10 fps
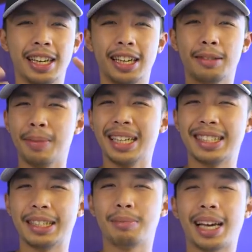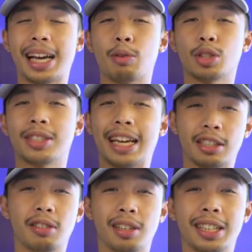It may seem like I was
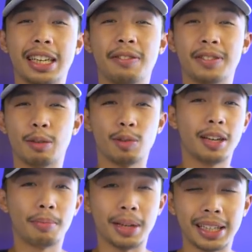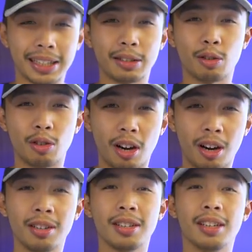naturally gifted with the ability to
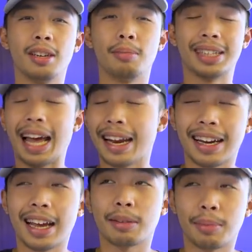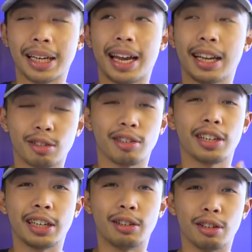draw, but unlike my
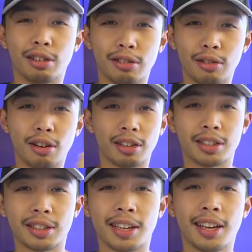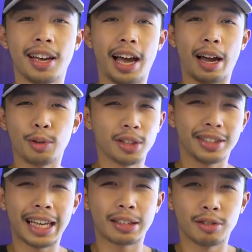naturally good looks, I
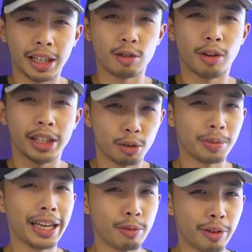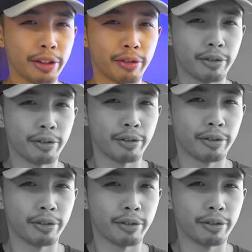wasn't that good at drawing to begin with.
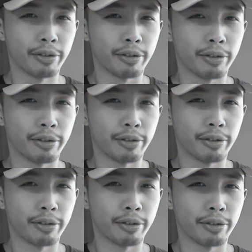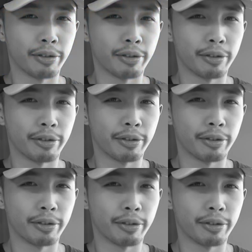Did he just say naturally good looks?
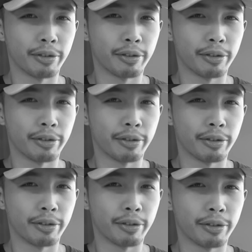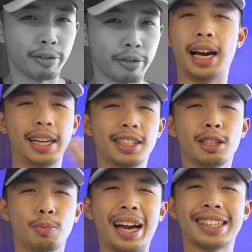What the hell? I
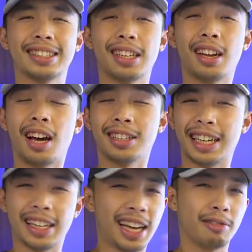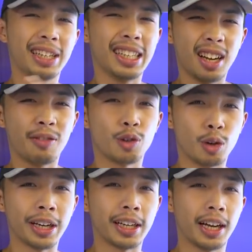just practice a lot and I really love
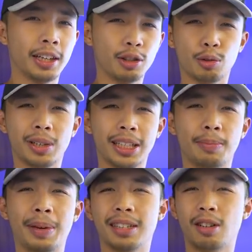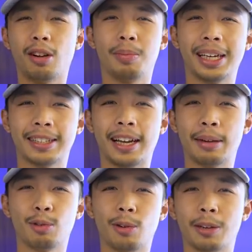drawing. I usually spent all my
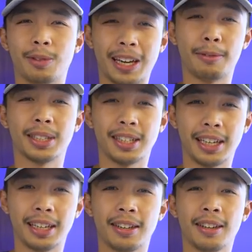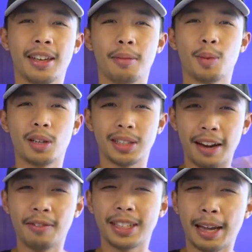time drawing when I was a kid because
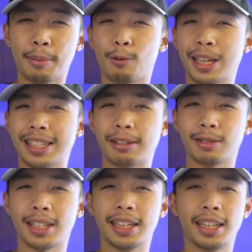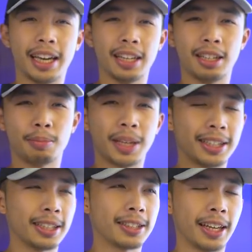every time I went outside I end up
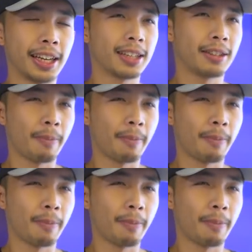getting sick.